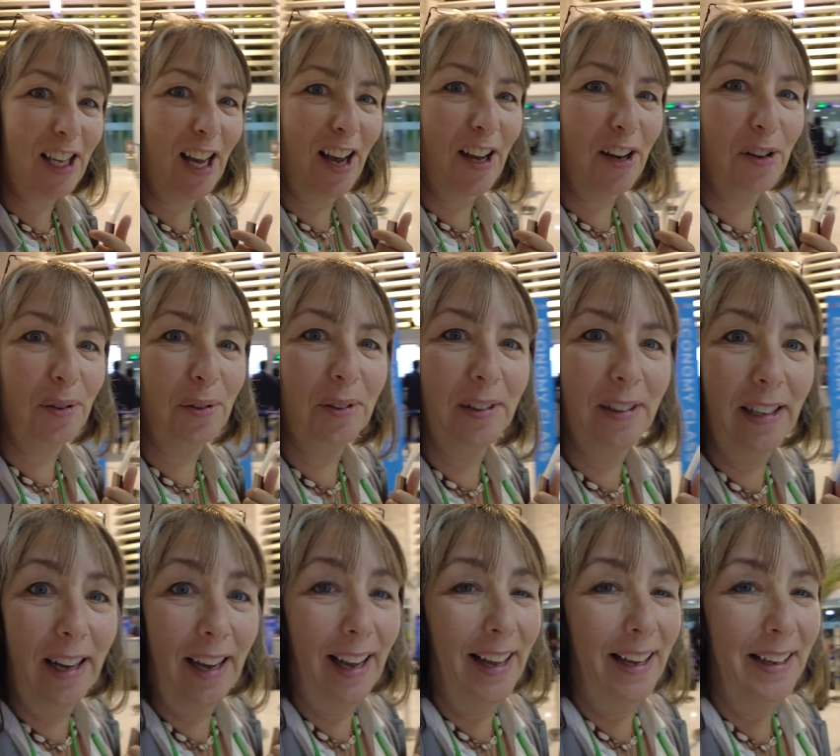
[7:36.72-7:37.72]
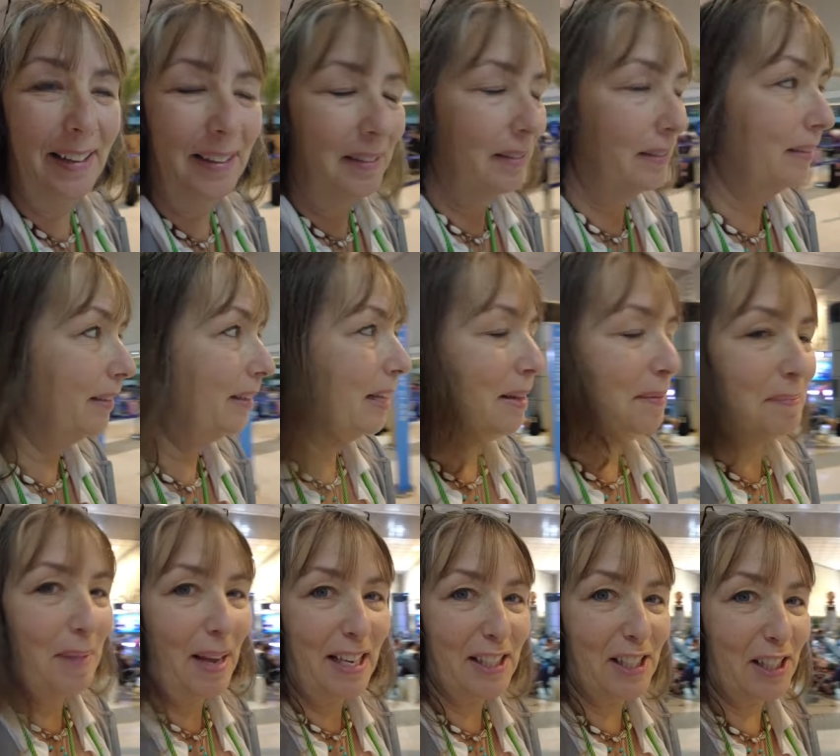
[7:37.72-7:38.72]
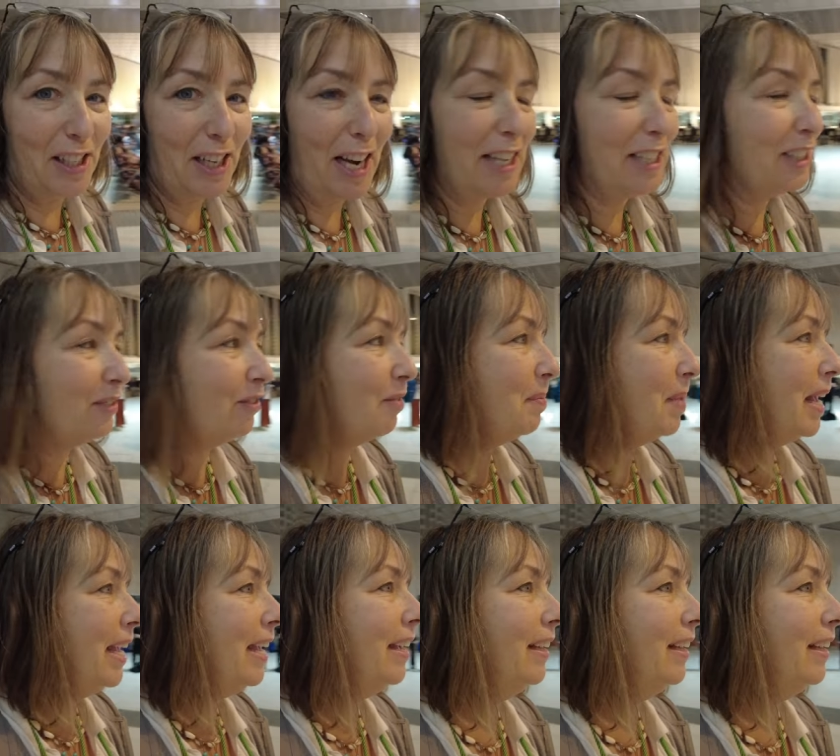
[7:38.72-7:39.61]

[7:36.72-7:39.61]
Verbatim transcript: aisle. Makes a change for me.